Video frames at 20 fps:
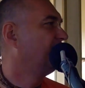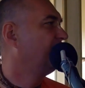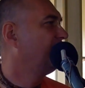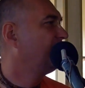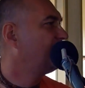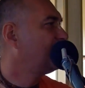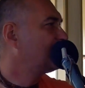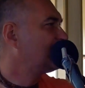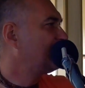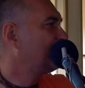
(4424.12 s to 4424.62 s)

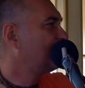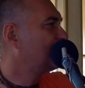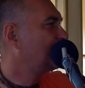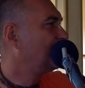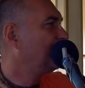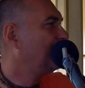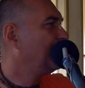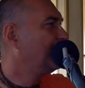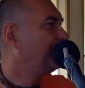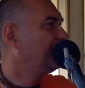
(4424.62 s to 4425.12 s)
we distribute
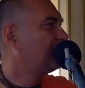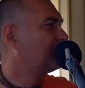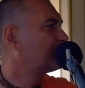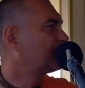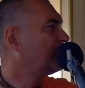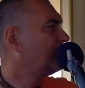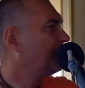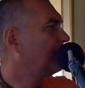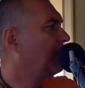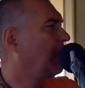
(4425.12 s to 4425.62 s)
so many
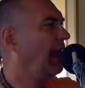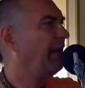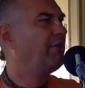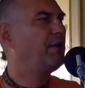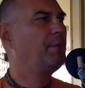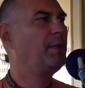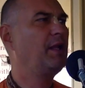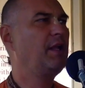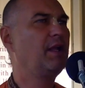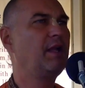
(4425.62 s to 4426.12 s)
books,
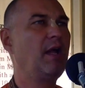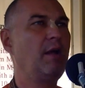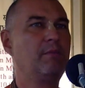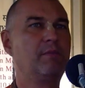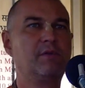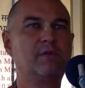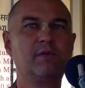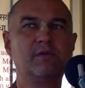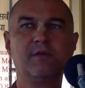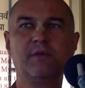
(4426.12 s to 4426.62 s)
everybody
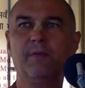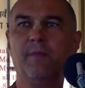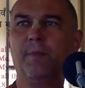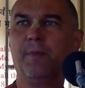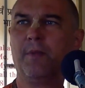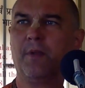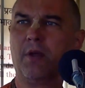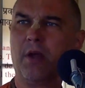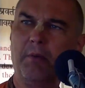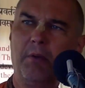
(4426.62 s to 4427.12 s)
comes.
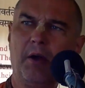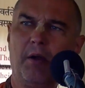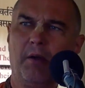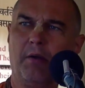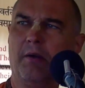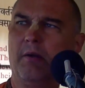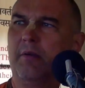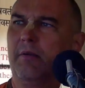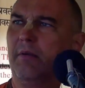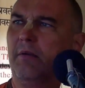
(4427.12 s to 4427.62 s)
Come
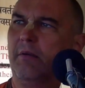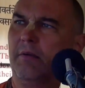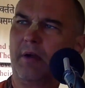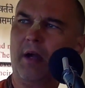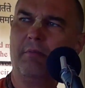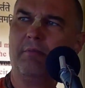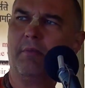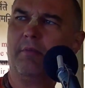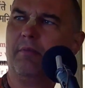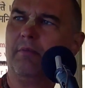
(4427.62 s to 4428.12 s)
on,
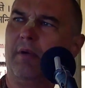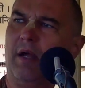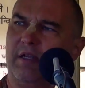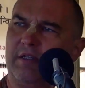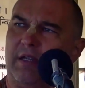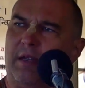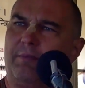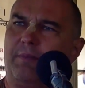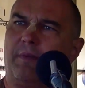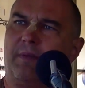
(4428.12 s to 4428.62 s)
come,
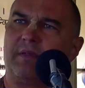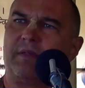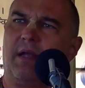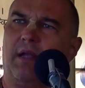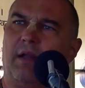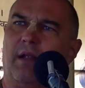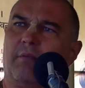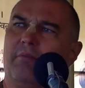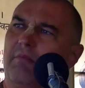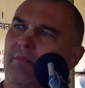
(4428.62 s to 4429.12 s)
except for
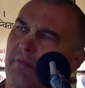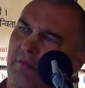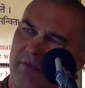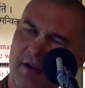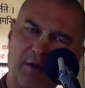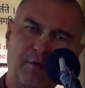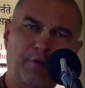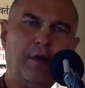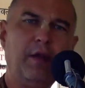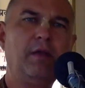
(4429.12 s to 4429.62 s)
Saddam,
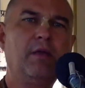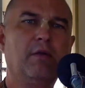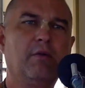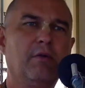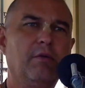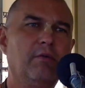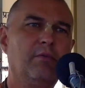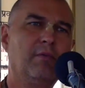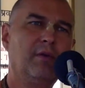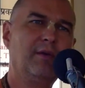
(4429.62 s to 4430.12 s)
we'll feed
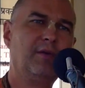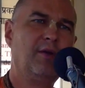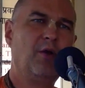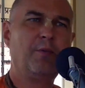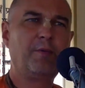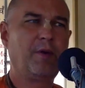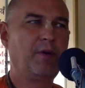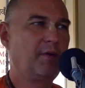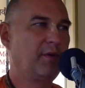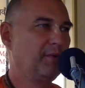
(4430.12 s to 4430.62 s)
you,
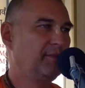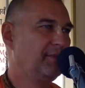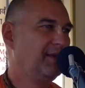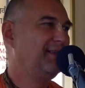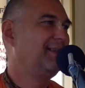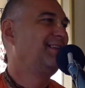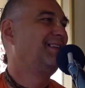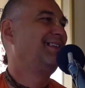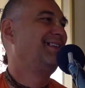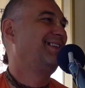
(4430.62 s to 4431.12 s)
no problem.
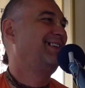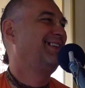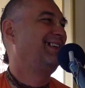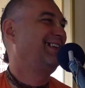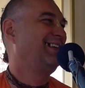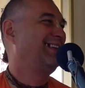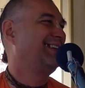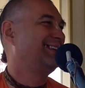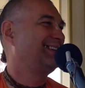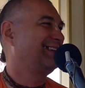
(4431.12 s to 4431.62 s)

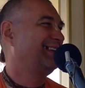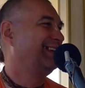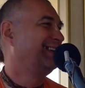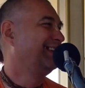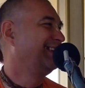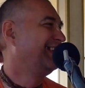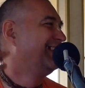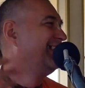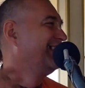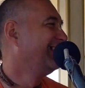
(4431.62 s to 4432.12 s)

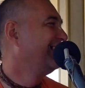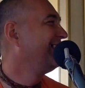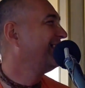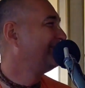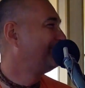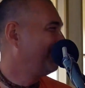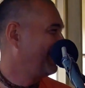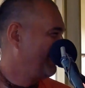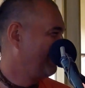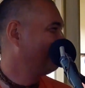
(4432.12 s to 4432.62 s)

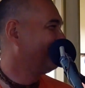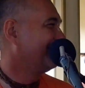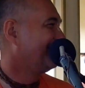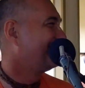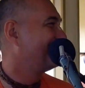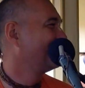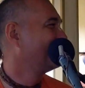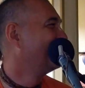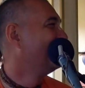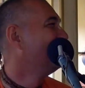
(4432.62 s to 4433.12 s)

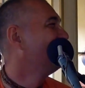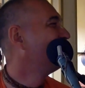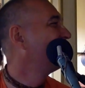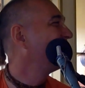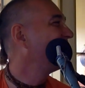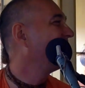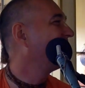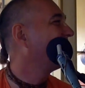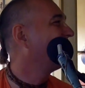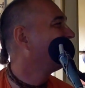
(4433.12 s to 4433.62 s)
Prabhupada
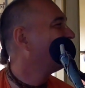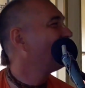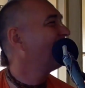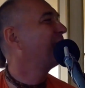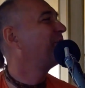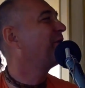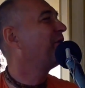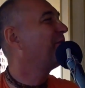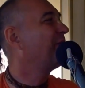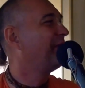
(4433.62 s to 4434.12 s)
speaking,
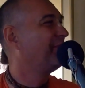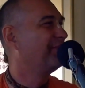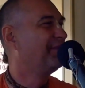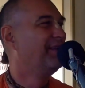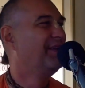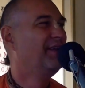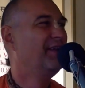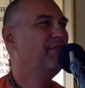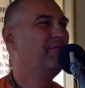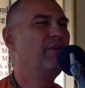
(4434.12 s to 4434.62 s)
no problem.
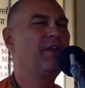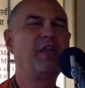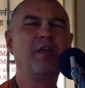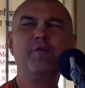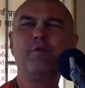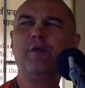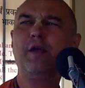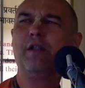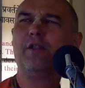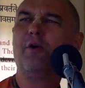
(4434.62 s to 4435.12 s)
We
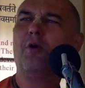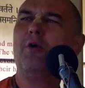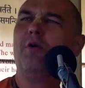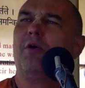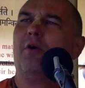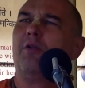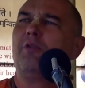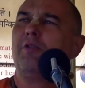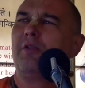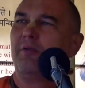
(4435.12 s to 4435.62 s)
can feed
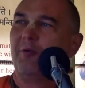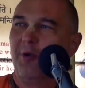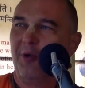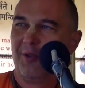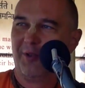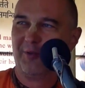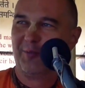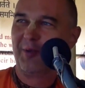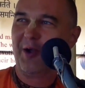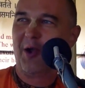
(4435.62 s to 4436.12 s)
all the
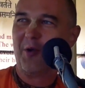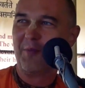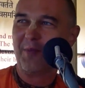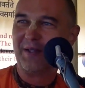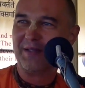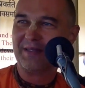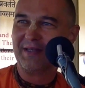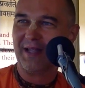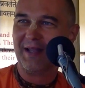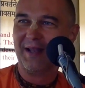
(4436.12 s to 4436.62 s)
world,
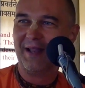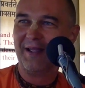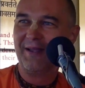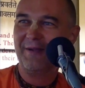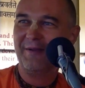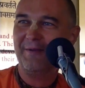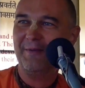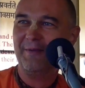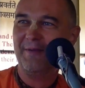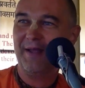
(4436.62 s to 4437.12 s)
Prabhupada said. Huh?
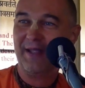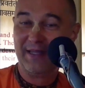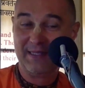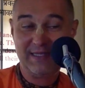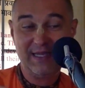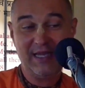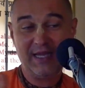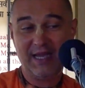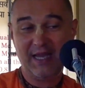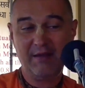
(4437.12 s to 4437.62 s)
You
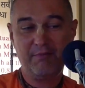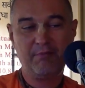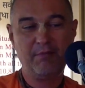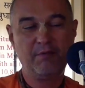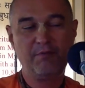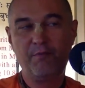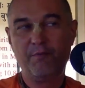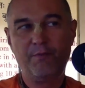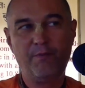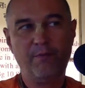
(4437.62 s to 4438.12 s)
see,
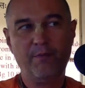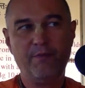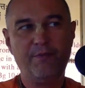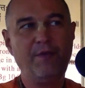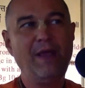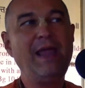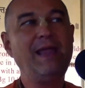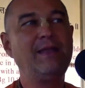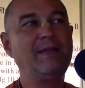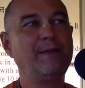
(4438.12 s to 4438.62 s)

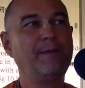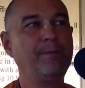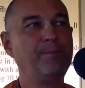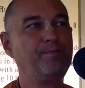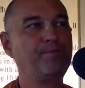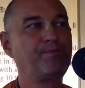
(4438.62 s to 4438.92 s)
faith